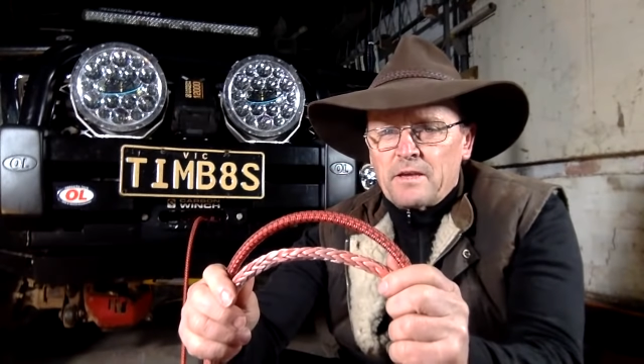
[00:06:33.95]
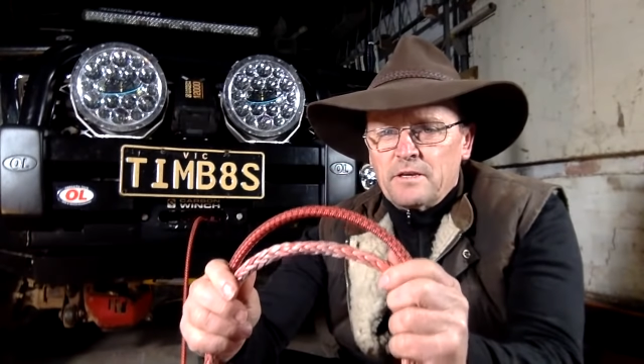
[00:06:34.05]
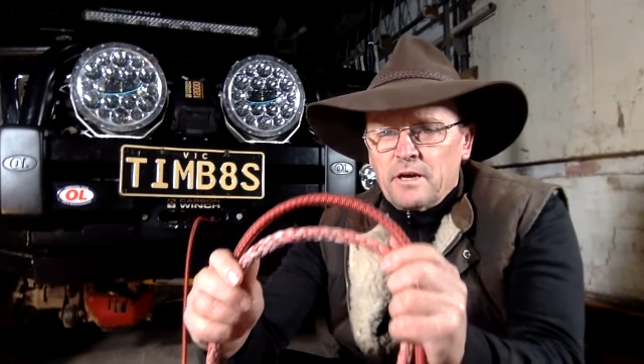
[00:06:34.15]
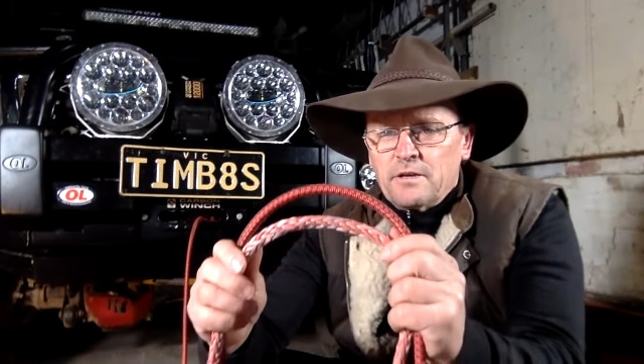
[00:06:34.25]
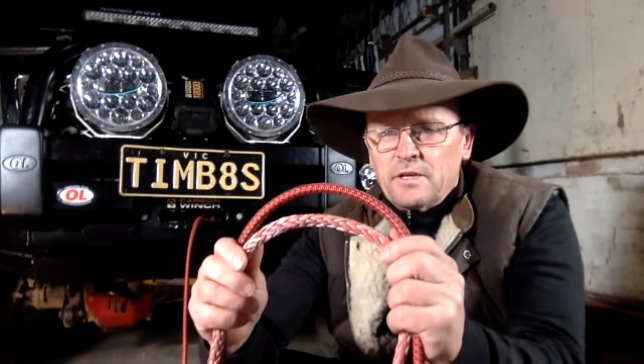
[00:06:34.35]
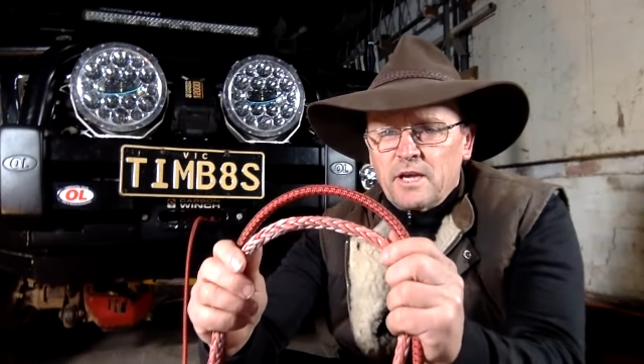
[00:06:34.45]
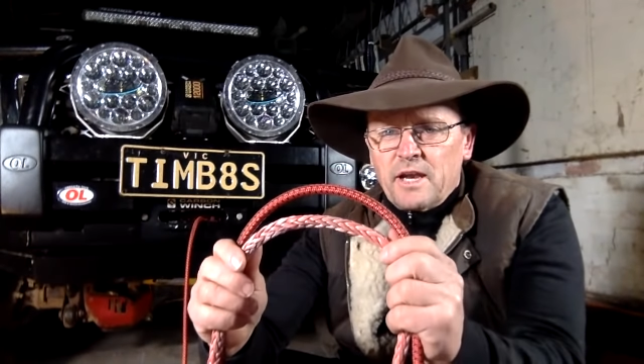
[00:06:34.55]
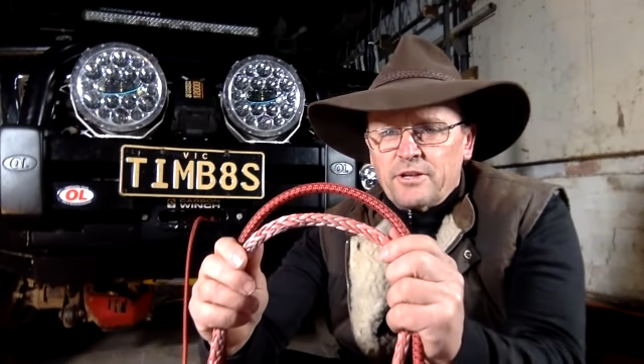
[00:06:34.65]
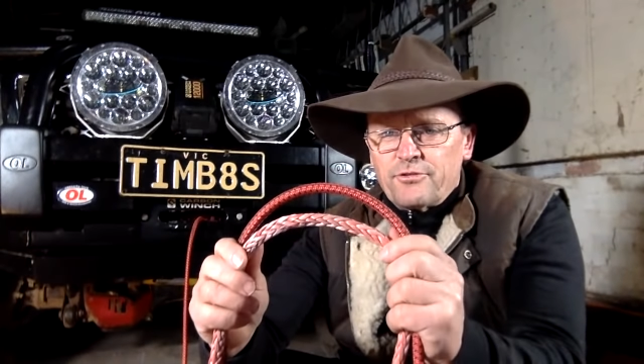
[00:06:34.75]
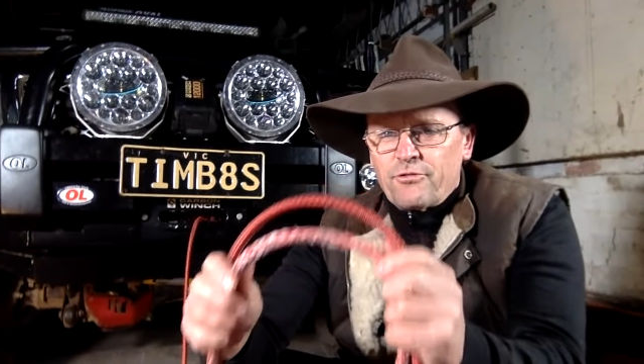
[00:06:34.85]
you know, you're
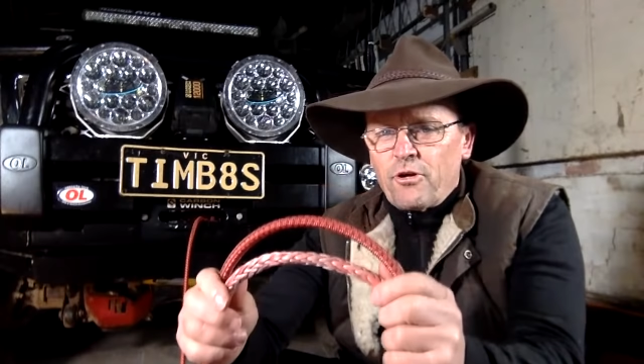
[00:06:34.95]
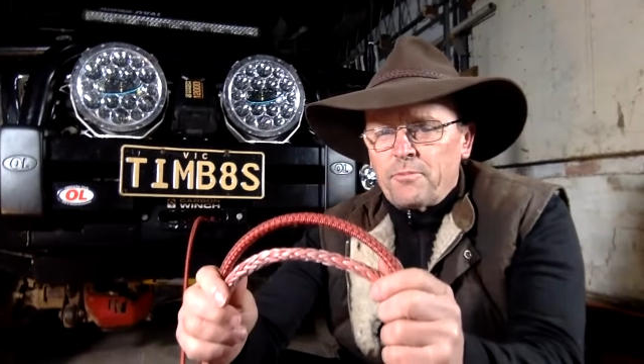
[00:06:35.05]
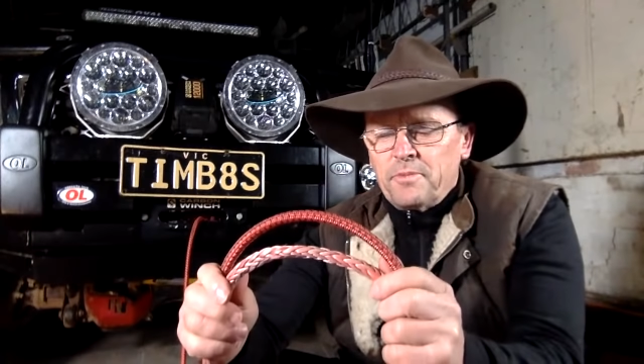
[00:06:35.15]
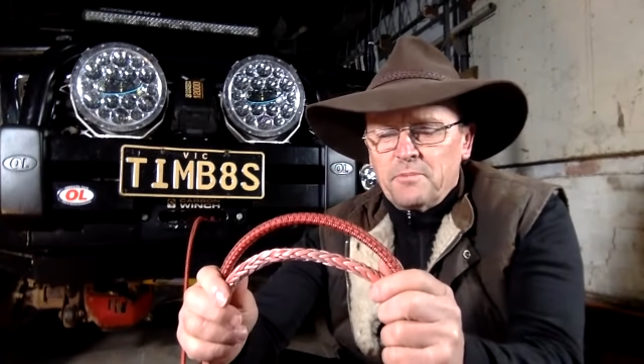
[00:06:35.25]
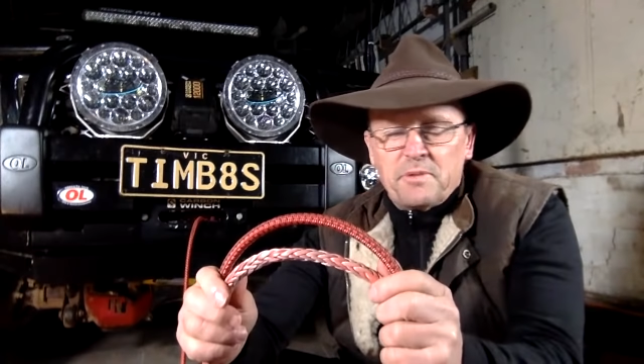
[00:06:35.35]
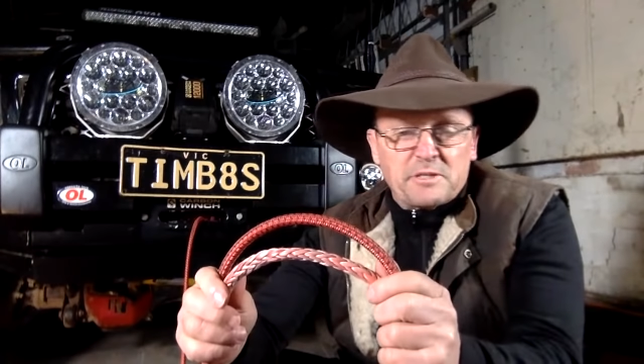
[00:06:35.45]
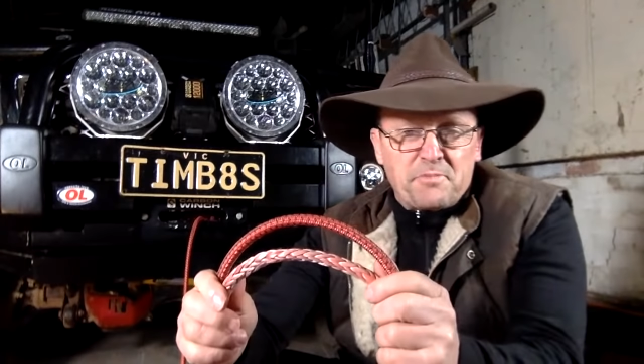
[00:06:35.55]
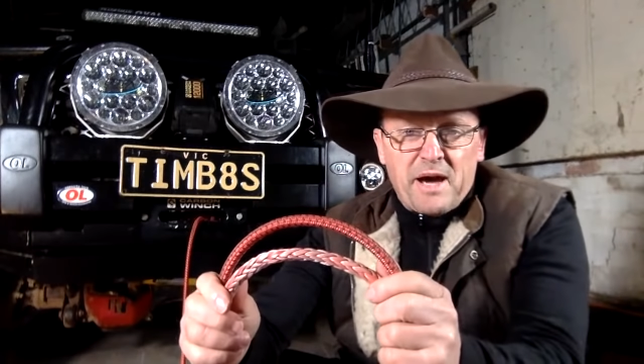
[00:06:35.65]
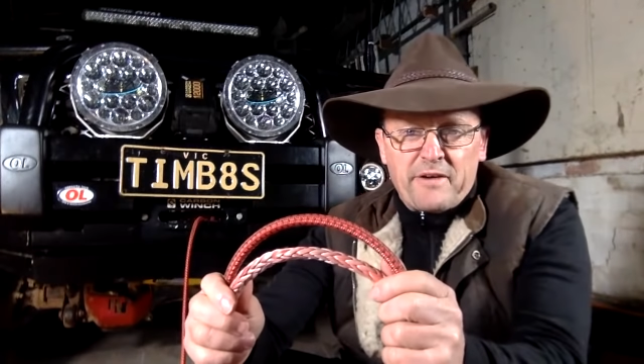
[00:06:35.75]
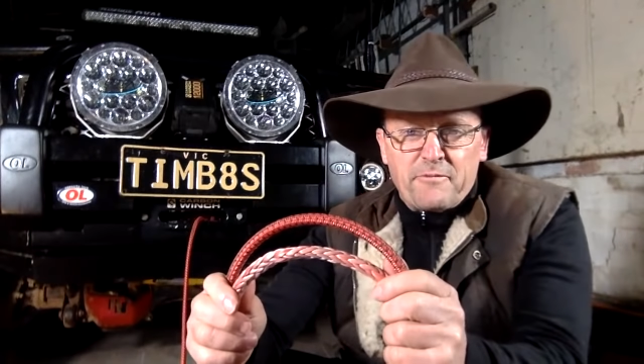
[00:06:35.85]
going to drop the best
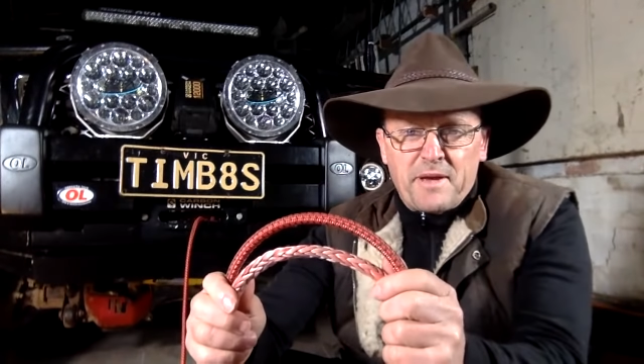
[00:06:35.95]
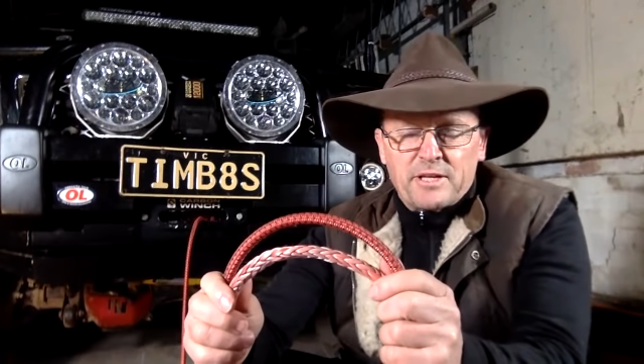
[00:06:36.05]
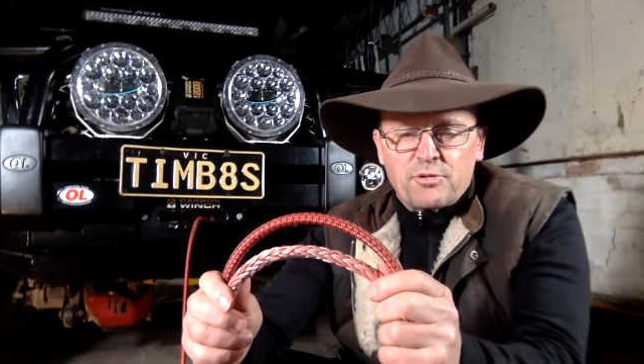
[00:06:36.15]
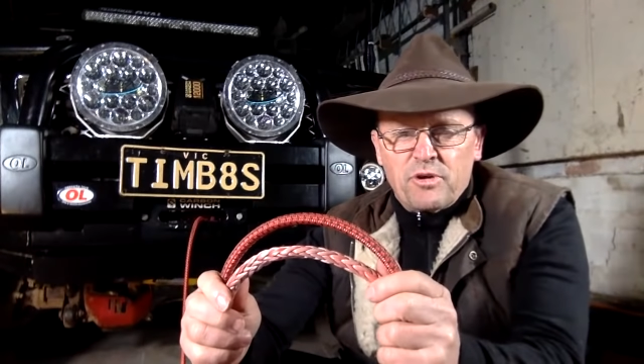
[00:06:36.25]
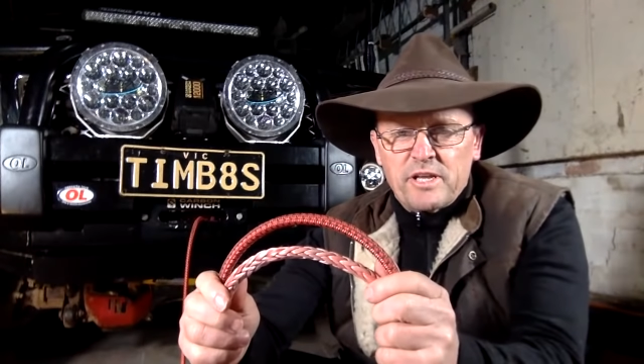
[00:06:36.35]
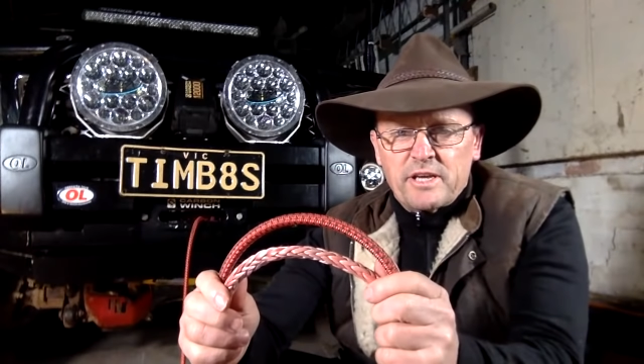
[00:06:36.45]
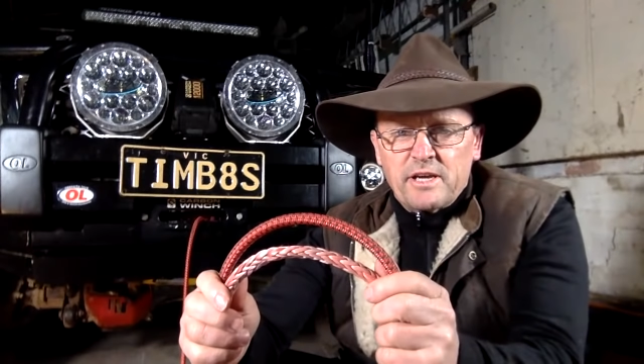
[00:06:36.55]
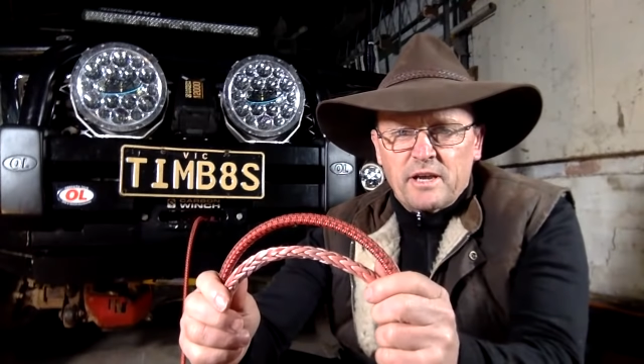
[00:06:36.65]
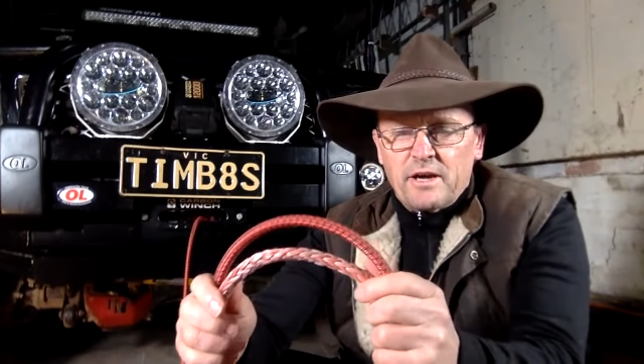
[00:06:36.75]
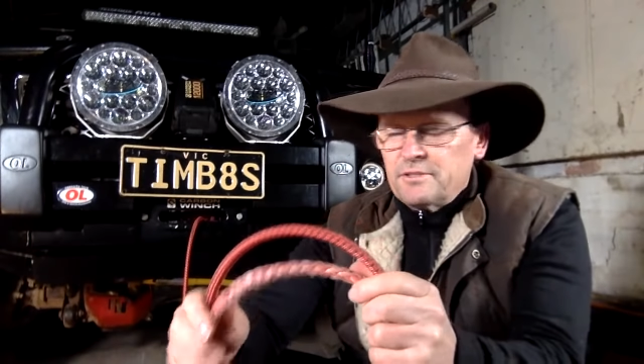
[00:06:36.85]
part of about 20
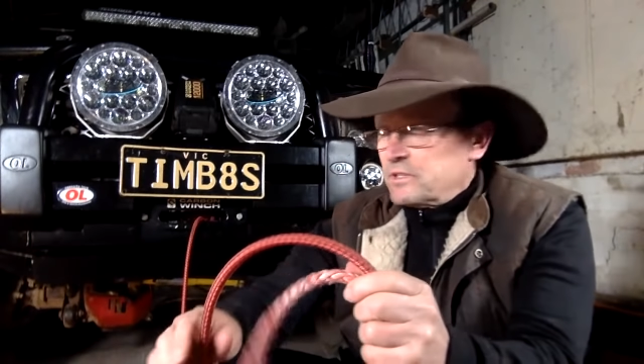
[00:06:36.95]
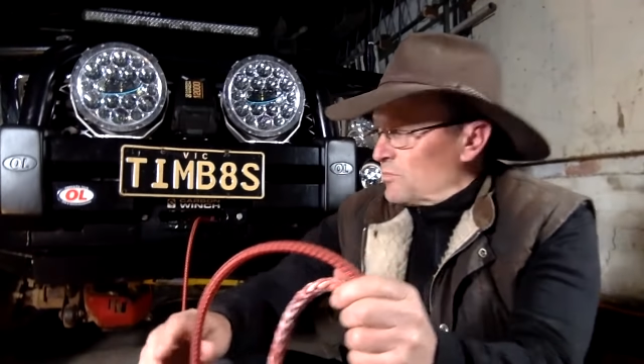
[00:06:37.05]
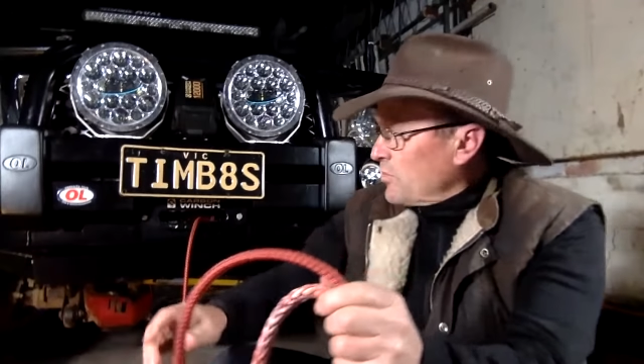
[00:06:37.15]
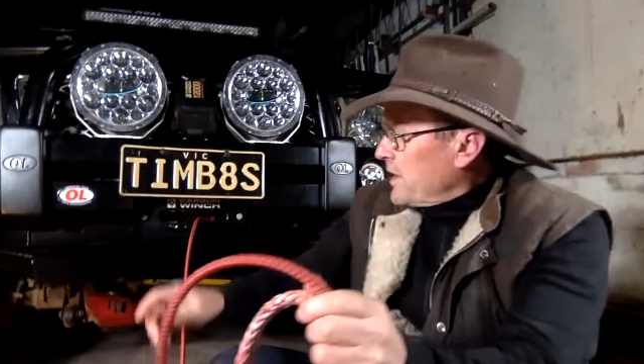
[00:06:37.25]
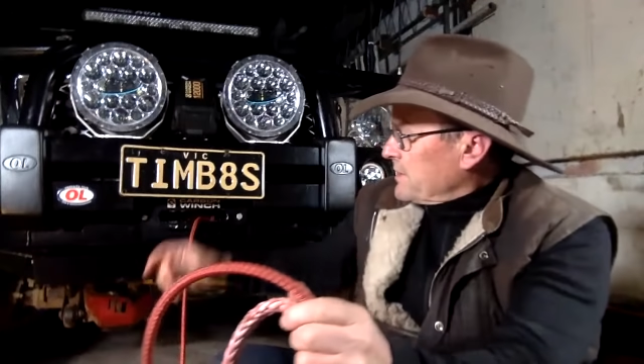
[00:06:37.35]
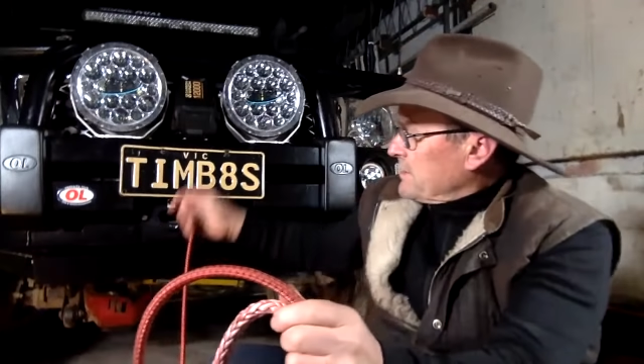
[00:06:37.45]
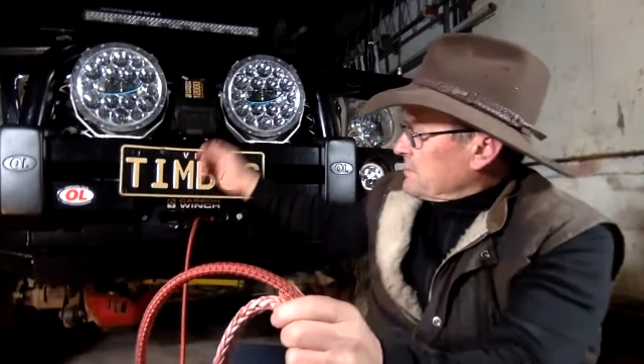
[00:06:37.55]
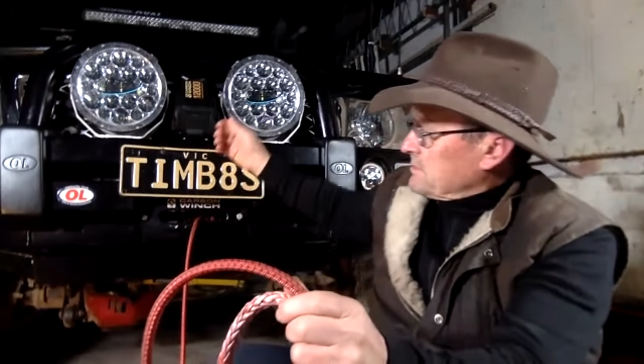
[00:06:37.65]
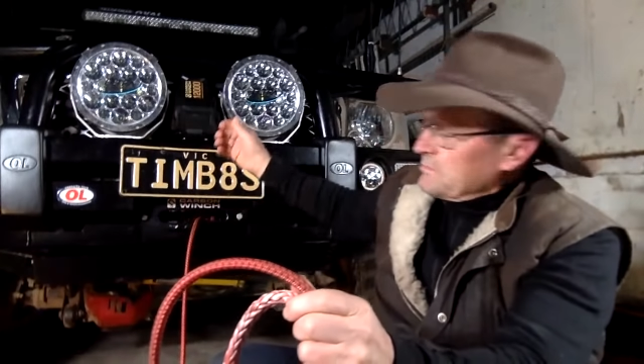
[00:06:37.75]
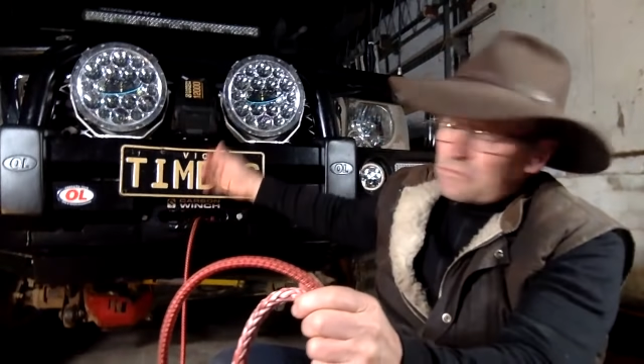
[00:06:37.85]
kilos in weight that's